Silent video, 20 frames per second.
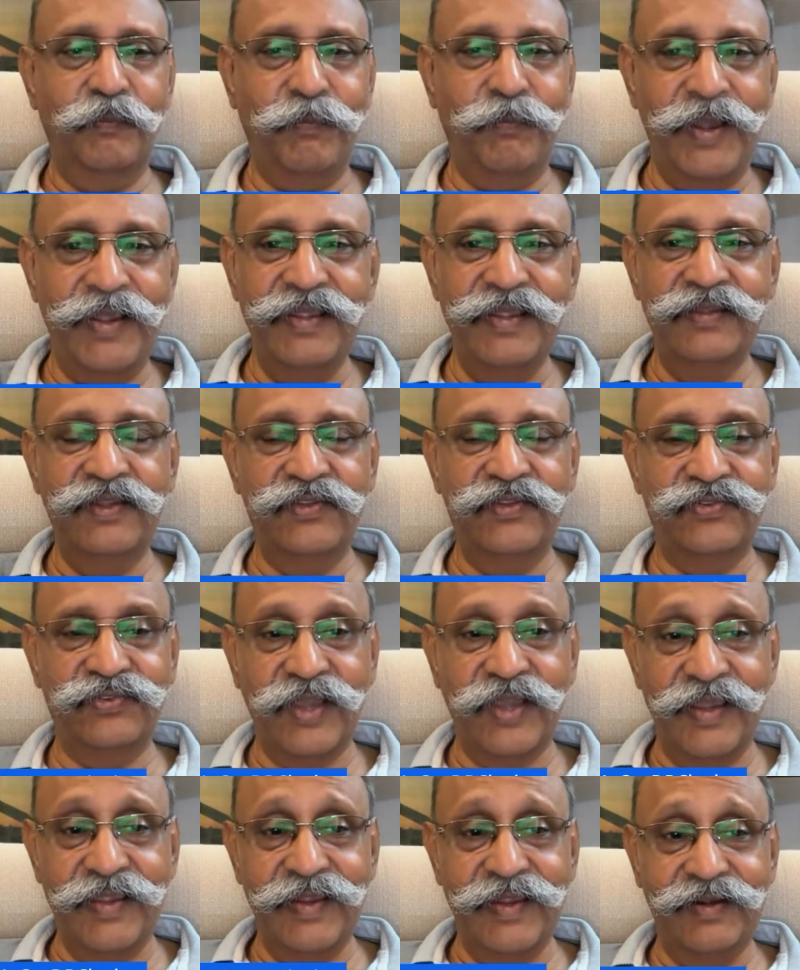pie in the
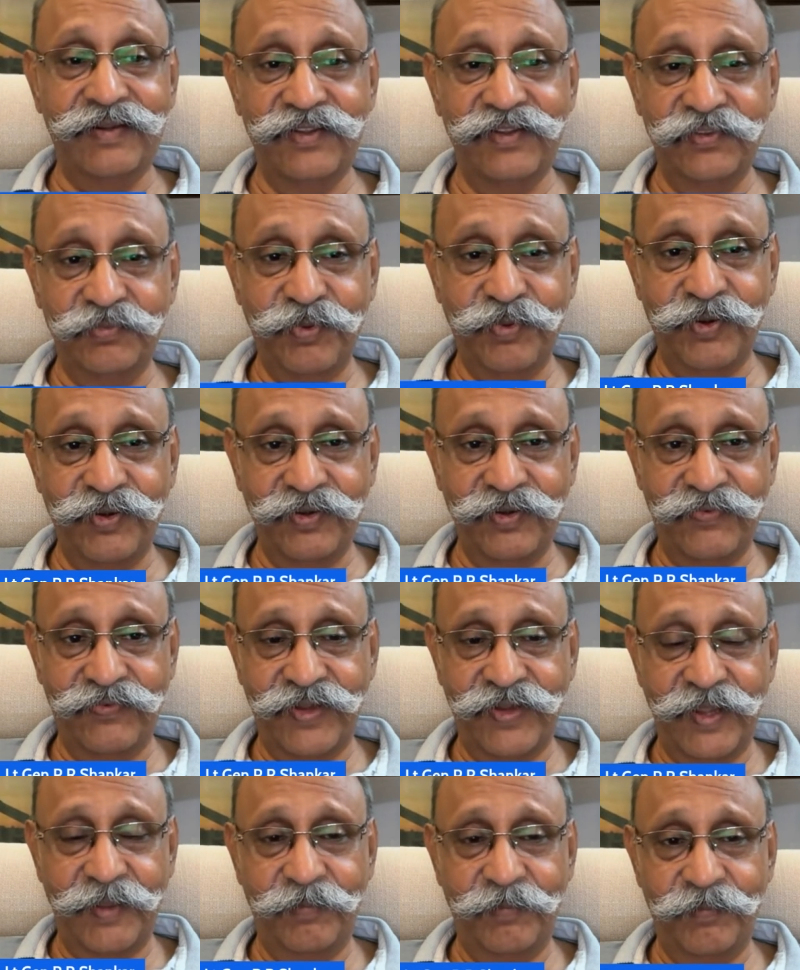sky at this point
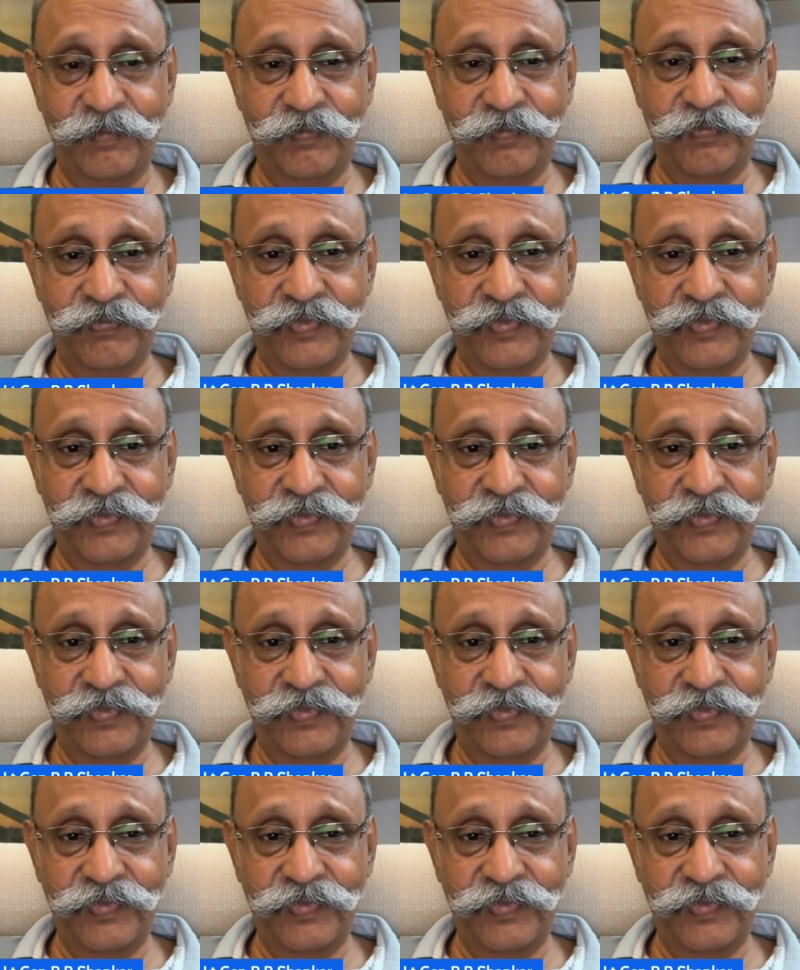of time.